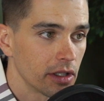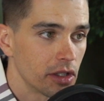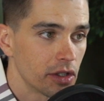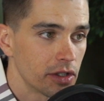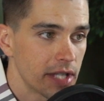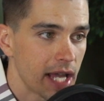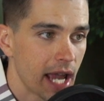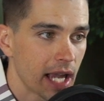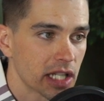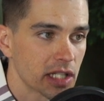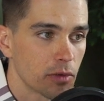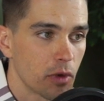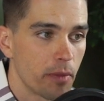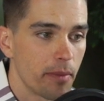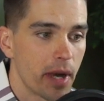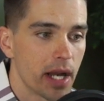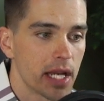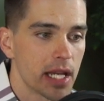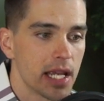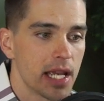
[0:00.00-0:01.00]
your taxable
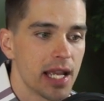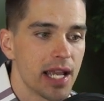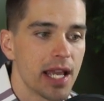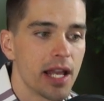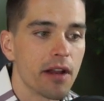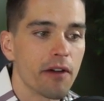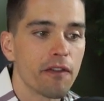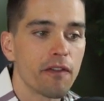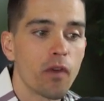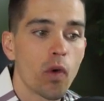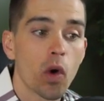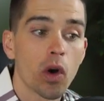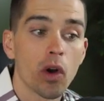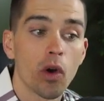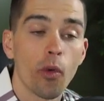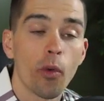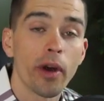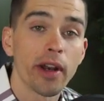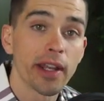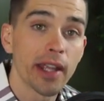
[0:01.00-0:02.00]
money in a
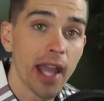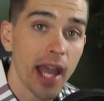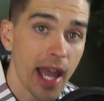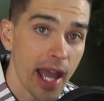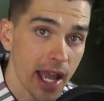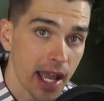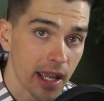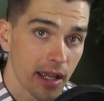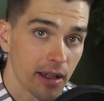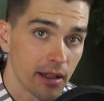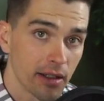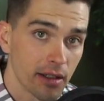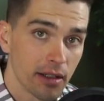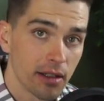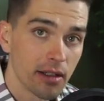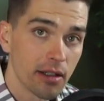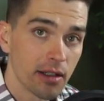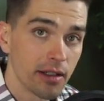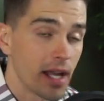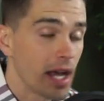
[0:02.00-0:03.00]
401k,
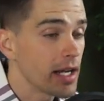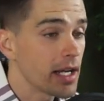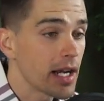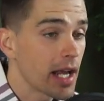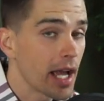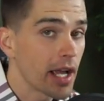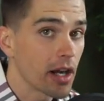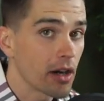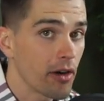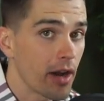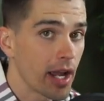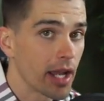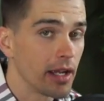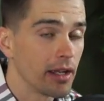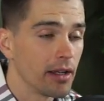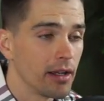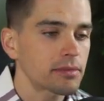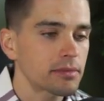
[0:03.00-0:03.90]
not in an IRA.